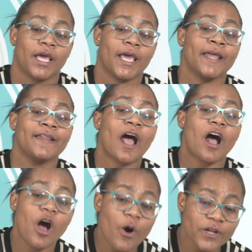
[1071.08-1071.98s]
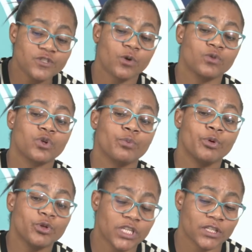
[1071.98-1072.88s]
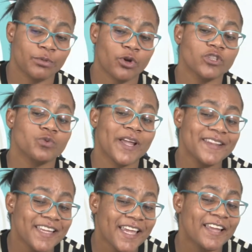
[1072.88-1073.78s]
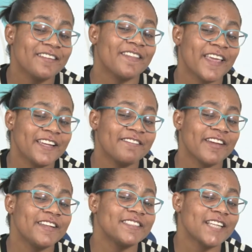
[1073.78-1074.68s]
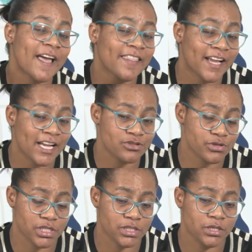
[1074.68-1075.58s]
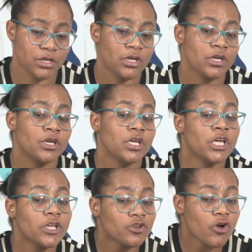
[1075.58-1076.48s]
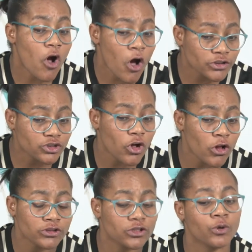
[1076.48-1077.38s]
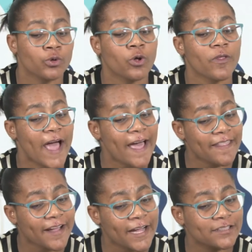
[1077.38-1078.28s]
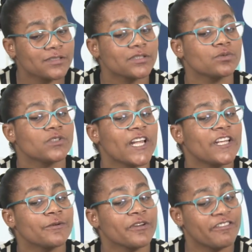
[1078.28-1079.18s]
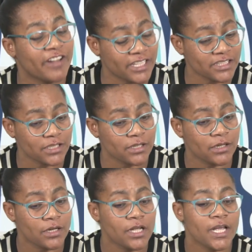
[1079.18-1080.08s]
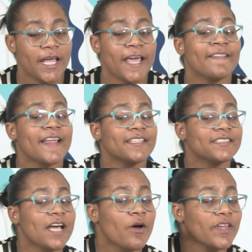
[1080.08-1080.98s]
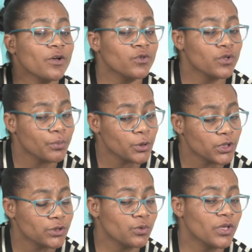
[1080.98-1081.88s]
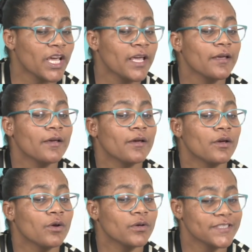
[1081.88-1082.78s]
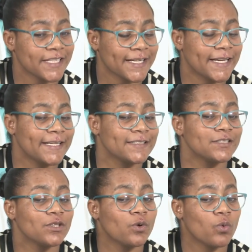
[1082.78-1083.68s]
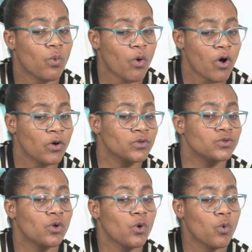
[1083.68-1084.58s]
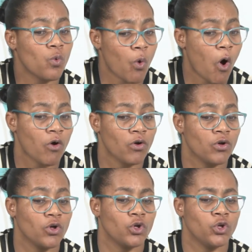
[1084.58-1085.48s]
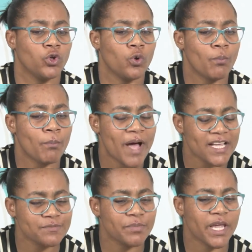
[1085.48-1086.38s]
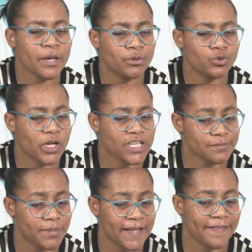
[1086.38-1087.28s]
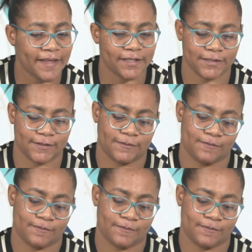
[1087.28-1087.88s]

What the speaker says: and how it contributed, because when they invaded other countries, it cost also, other countries to take revenge, and that is they contributed to the Second World War. You must be able to explain this.